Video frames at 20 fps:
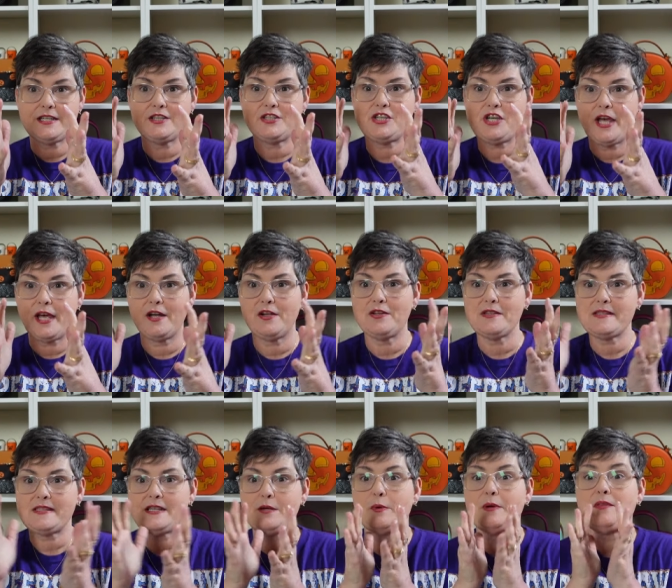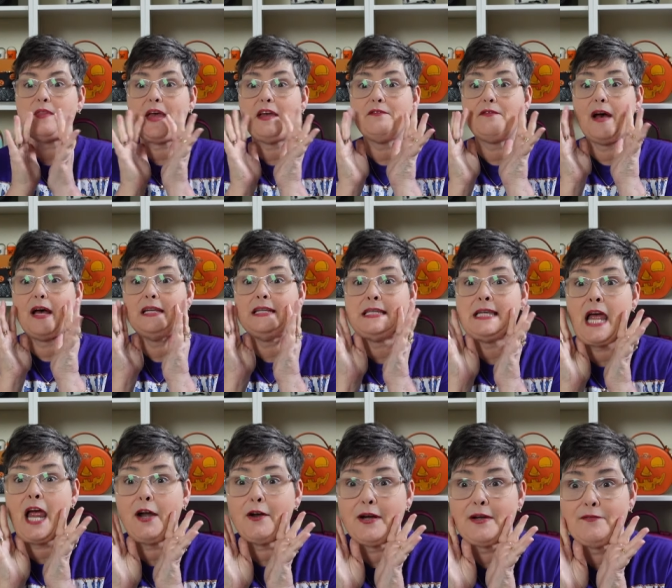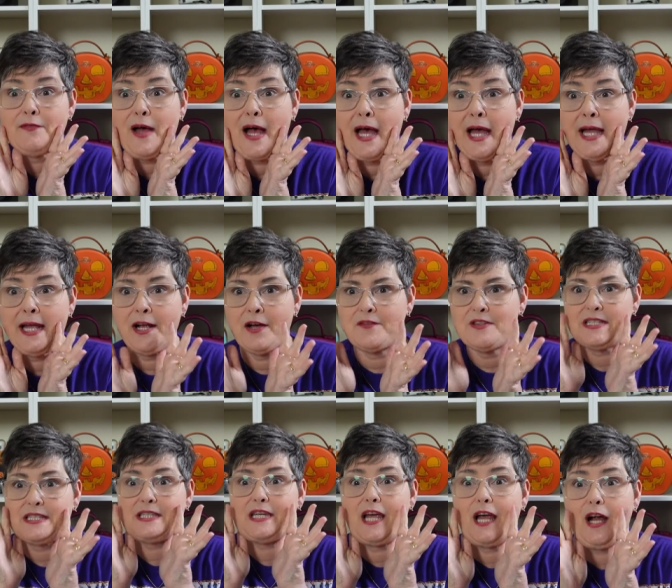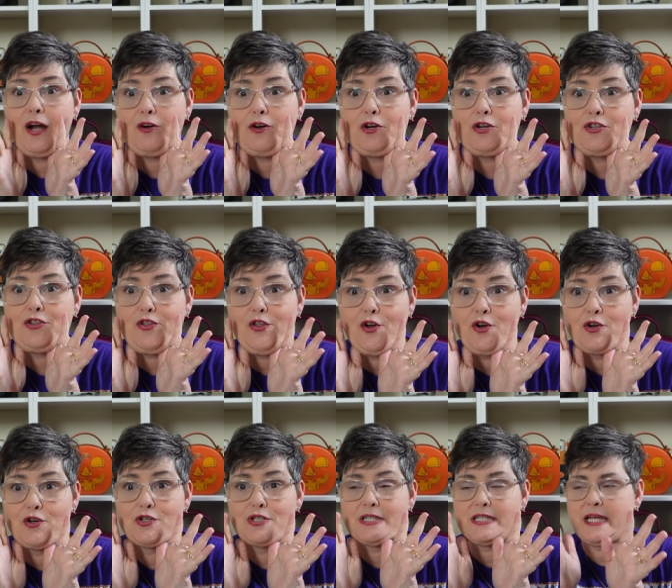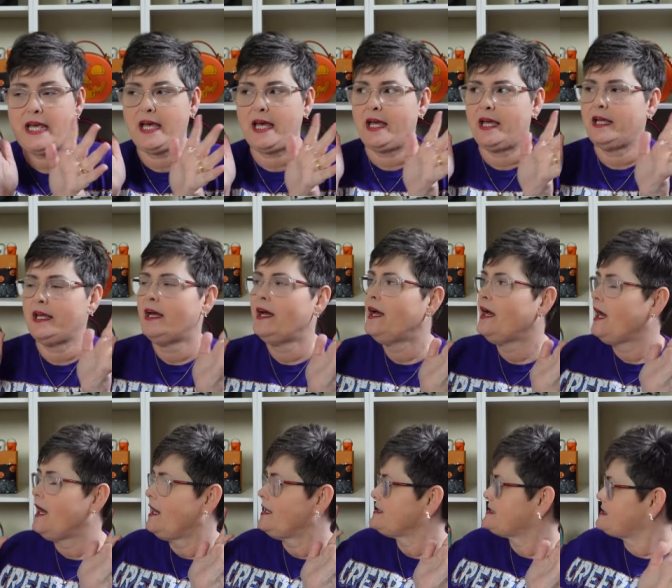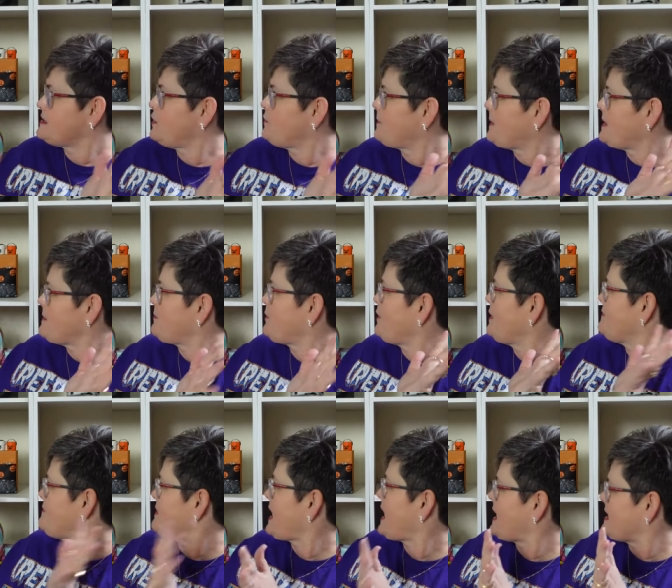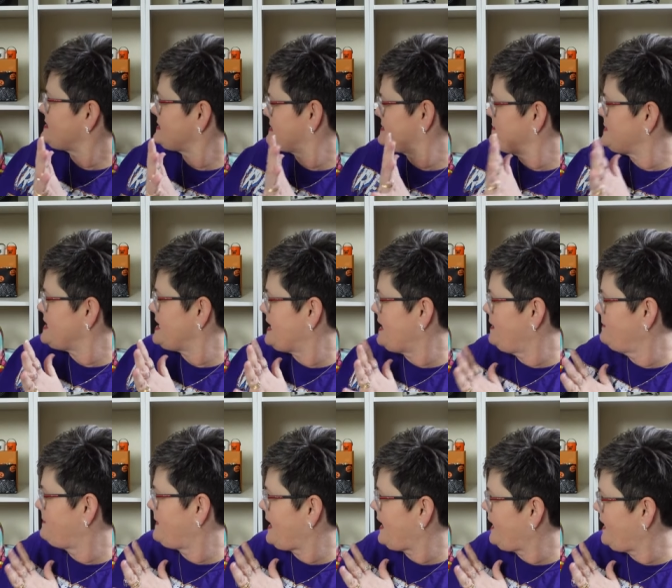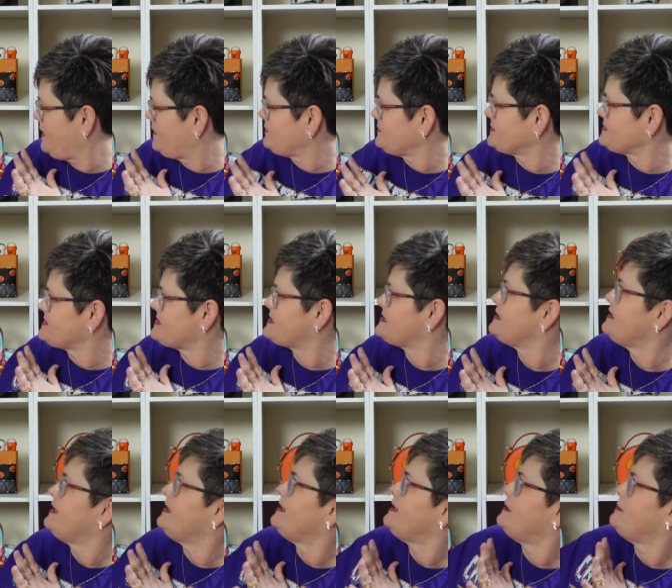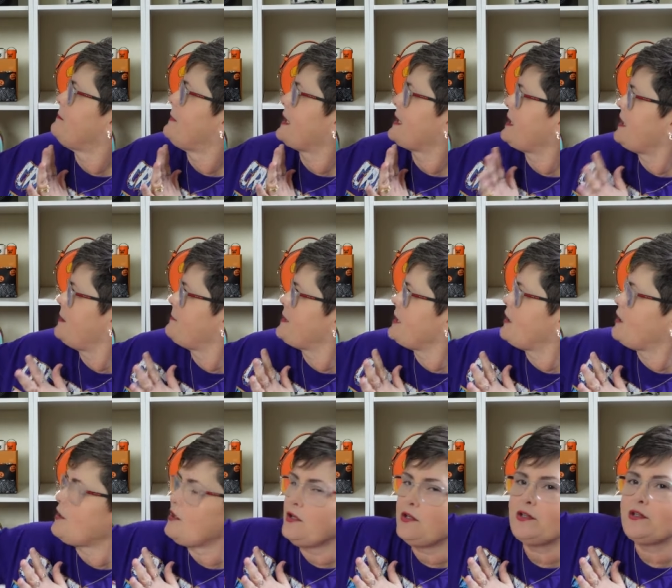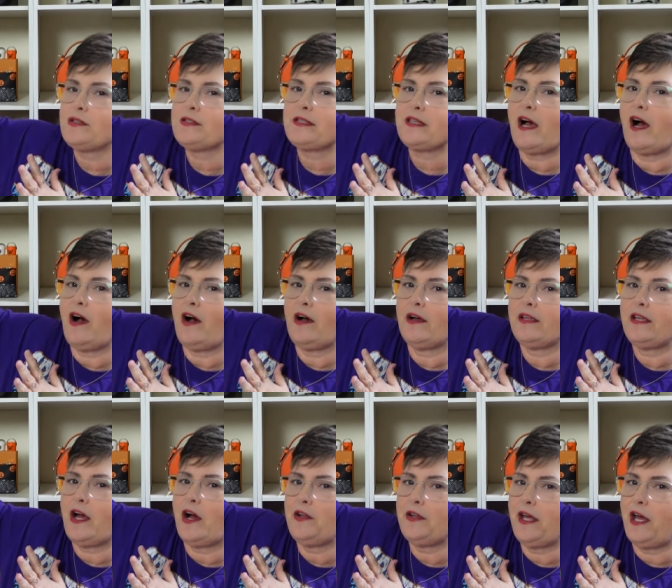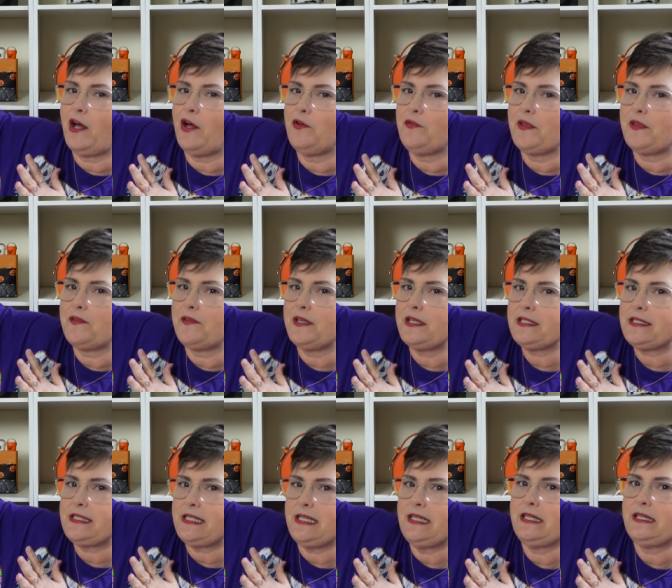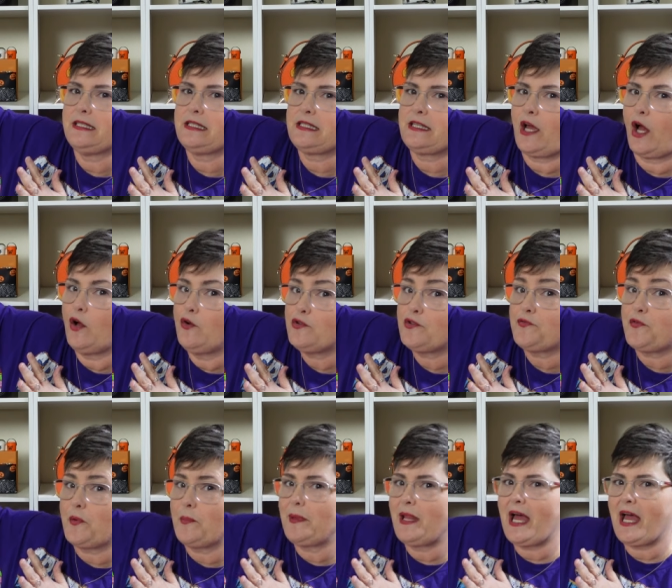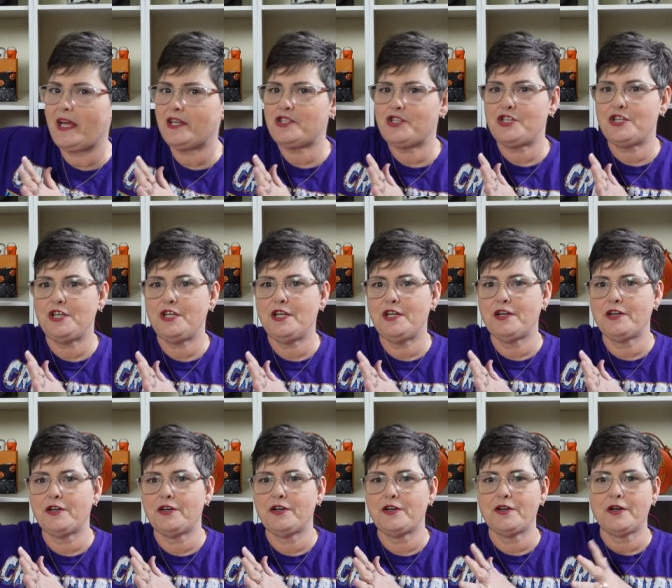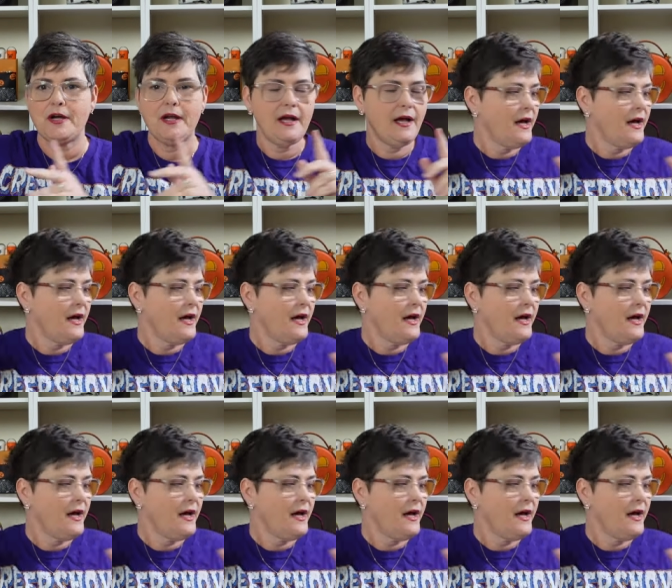channel. See what they find terrifying on this Terror Thursday. So people have asked me about my cubby holes. Y'all know that this is Coach from last year.